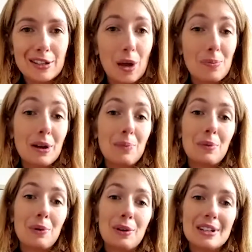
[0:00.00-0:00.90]
open up
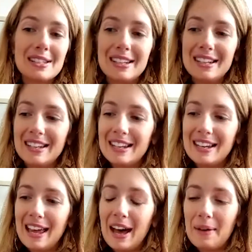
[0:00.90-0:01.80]
more
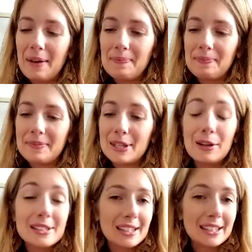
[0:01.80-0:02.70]
and tell you
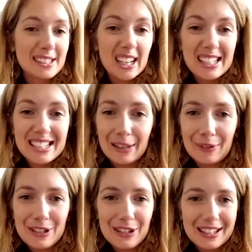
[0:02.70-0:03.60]
something exciting,
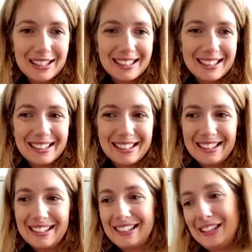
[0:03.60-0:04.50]
which you can,
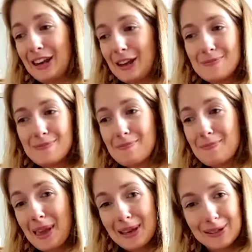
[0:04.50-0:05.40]

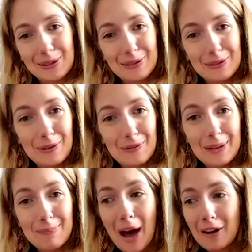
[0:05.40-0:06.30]
make into a really
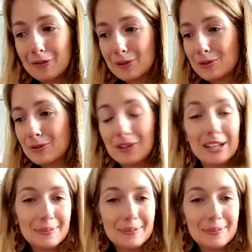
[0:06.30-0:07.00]
powerful story.